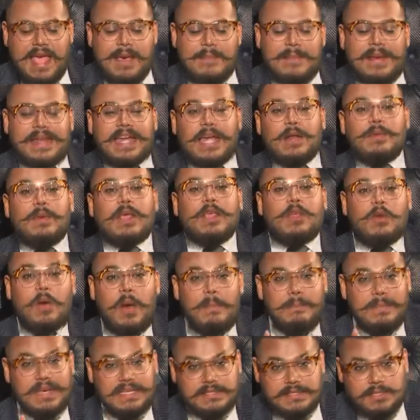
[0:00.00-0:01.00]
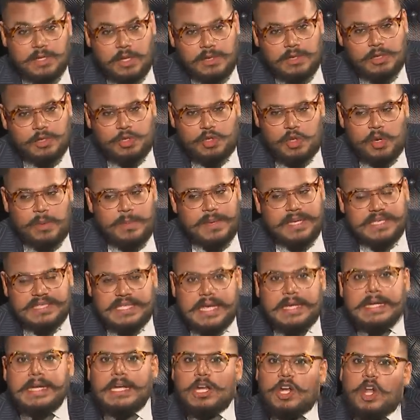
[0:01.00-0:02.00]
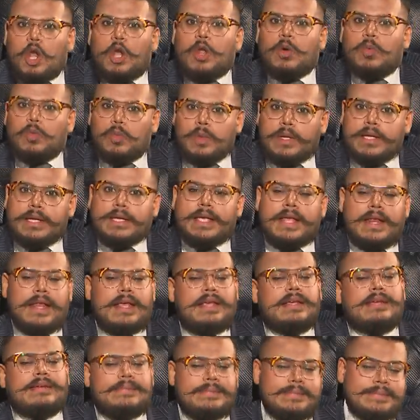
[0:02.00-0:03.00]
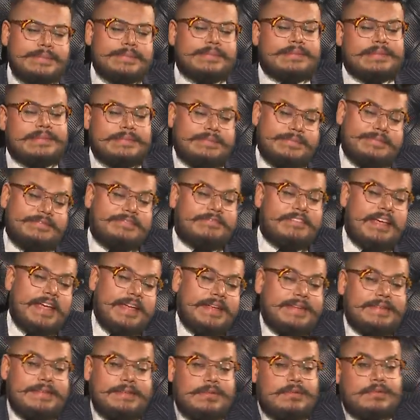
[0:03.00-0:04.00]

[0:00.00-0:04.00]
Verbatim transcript: But anyway, you are missed on the show because I did a lot of work and I... Fine.